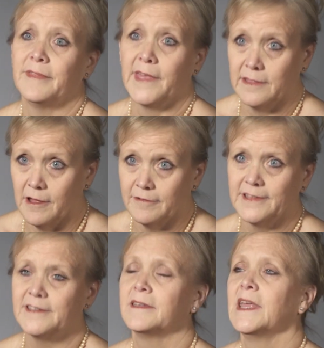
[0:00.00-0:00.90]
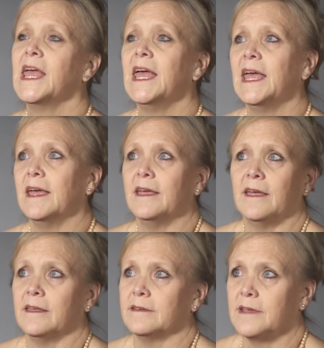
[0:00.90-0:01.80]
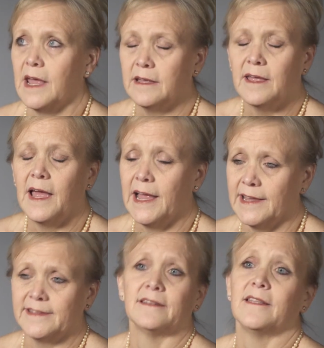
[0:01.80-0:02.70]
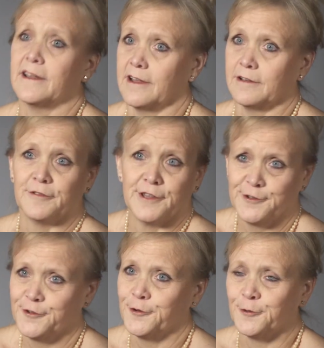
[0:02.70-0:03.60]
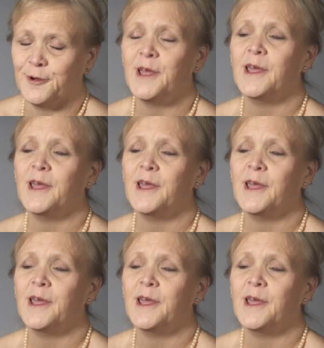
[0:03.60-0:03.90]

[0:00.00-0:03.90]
They love it and I get a lot out of it too.